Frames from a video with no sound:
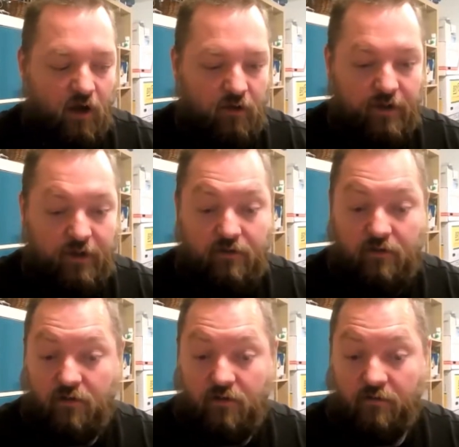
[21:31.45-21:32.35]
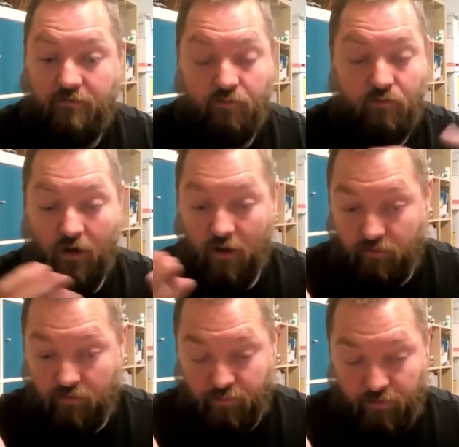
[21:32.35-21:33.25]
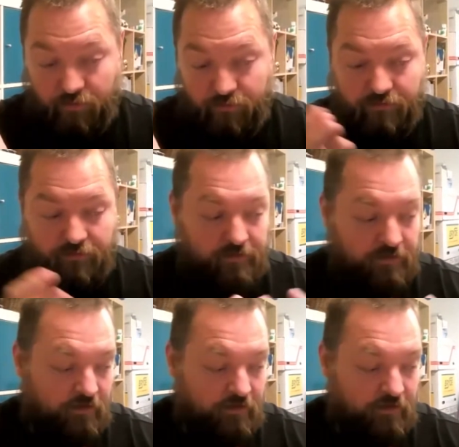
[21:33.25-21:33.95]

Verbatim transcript: I'll get a few other posts in